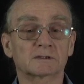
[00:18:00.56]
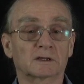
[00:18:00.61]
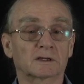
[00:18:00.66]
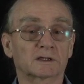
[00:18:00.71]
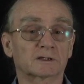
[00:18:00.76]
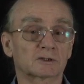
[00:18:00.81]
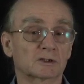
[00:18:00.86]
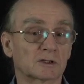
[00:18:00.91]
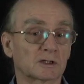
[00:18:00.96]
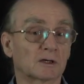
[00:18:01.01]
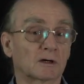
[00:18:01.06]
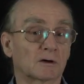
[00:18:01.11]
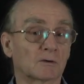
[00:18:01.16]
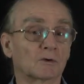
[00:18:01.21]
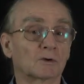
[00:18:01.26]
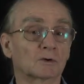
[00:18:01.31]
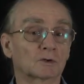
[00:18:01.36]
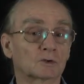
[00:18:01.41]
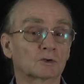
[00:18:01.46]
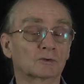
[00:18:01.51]
are actually
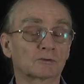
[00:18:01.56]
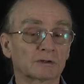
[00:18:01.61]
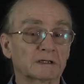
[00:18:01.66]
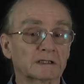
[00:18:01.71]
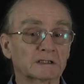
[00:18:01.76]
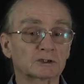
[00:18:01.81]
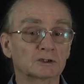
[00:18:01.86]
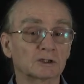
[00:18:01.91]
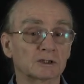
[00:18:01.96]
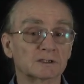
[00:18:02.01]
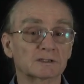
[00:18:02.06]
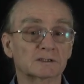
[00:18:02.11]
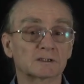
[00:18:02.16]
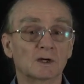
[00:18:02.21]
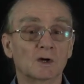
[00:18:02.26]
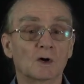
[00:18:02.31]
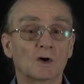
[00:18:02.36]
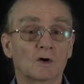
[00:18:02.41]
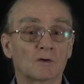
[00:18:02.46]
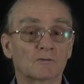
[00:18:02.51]
our corrections
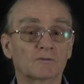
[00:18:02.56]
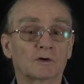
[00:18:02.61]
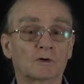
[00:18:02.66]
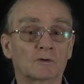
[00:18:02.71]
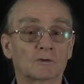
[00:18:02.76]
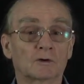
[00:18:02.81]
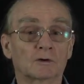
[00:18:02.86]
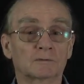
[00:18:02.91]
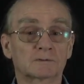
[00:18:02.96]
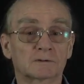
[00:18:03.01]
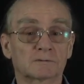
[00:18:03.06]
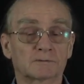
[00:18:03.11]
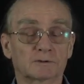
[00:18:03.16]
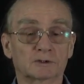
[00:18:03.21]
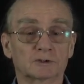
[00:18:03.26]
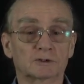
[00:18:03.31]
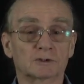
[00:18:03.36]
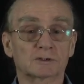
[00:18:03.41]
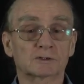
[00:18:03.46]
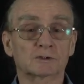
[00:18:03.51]
of our
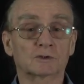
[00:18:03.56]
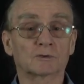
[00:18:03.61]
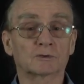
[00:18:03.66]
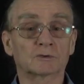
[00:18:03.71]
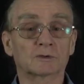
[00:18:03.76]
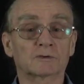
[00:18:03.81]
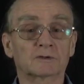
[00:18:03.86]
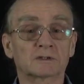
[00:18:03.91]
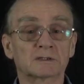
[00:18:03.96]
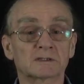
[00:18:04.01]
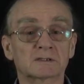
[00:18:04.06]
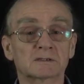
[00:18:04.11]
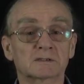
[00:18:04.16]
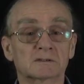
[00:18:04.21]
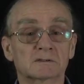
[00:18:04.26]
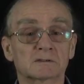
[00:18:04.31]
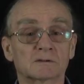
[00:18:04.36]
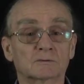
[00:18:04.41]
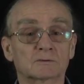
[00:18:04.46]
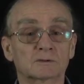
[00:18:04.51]
observations. So this is,
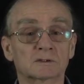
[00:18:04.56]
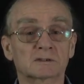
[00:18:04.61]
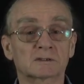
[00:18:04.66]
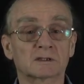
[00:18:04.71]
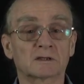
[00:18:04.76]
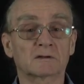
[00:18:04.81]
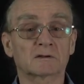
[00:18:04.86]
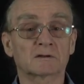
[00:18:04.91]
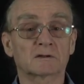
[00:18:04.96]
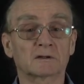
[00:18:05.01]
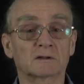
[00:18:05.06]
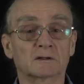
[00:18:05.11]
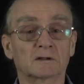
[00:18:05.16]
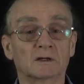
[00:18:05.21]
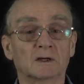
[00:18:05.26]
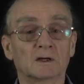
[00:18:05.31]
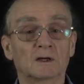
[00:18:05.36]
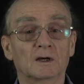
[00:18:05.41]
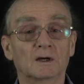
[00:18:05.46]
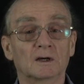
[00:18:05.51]
so to say,
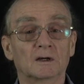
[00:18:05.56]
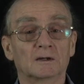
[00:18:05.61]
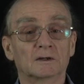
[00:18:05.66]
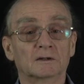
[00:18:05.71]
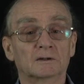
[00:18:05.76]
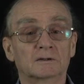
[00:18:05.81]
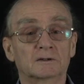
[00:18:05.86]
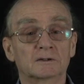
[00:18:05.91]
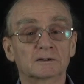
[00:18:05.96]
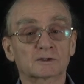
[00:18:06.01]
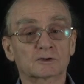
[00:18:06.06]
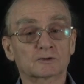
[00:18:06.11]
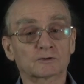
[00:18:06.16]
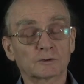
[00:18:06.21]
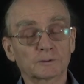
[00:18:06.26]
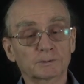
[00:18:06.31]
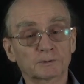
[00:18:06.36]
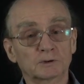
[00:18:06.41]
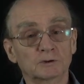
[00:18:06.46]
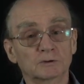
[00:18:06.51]
the
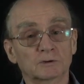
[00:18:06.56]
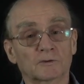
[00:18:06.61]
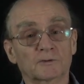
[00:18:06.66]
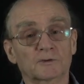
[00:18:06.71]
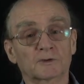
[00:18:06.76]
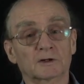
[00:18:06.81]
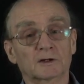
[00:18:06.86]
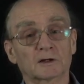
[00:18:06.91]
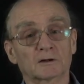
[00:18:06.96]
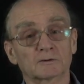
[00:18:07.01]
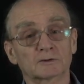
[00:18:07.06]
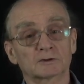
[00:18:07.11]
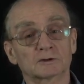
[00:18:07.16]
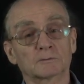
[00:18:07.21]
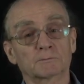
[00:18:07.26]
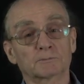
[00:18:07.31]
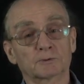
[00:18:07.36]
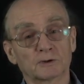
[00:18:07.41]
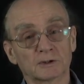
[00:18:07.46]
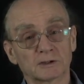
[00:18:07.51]
description of the
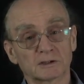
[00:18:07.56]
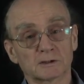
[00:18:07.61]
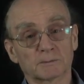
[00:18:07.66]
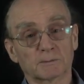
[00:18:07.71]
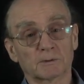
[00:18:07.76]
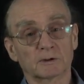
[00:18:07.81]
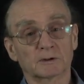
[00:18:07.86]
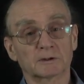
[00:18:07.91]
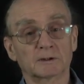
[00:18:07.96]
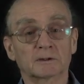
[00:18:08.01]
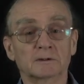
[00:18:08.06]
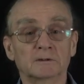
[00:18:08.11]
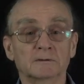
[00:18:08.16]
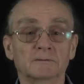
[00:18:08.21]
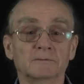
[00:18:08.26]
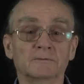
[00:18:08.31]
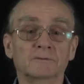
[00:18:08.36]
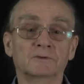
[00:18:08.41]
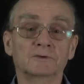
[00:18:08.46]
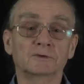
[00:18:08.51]
Gaussian principle
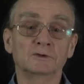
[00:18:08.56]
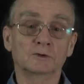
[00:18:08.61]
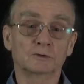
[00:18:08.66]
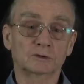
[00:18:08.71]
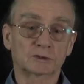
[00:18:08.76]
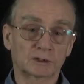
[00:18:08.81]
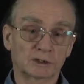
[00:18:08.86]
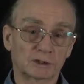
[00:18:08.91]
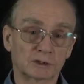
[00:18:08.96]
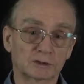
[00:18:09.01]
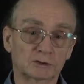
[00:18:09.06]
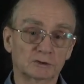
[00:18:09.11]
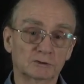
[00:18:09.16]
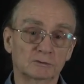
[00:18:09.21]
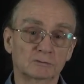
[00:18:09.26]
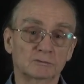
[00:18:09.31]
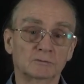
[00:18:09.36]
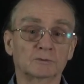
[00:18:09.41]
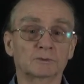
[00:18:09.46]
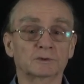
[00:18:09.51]
in the
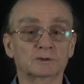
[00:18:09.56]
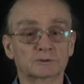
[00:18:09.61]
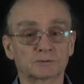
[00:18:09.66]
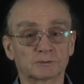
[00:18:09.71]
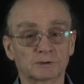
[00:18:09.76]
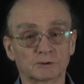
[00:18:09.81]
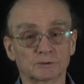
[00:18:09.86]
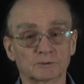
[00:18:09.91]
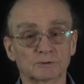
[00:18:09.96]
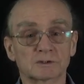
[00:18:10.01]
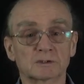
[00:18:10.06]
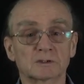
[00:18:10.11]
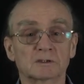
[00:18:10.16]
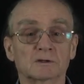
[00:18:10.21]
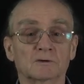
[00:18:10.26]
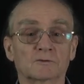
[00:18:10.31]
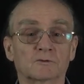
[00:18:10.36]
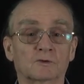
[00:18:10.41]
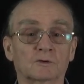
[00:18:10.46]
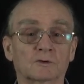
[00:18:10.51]
notation which we use
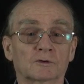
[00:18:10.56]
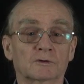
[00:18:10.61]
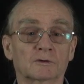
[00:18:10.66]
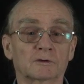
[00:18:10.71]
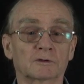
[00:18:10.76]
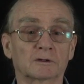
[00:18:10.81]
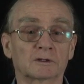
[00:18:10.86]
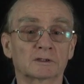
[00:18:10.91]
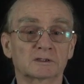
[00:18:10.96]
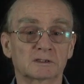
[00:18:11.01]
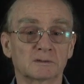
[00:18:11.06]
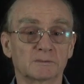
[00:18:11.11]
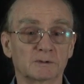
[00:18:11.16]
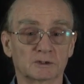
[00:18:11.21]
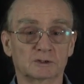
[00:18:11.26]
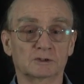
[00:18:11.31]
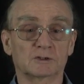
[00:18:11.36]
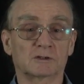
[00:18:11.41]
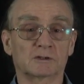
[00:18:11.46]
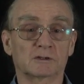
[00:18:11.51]
here for the
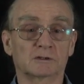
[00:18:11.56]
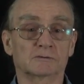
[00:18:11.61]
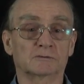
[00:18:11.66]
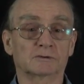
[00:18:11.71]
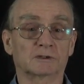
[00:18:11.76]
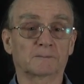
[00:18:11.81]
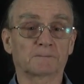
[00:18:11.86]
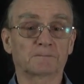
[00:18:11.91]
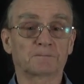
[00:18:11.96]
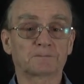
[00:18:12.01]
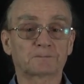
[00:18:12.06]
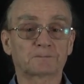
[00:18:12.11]
estimation theory.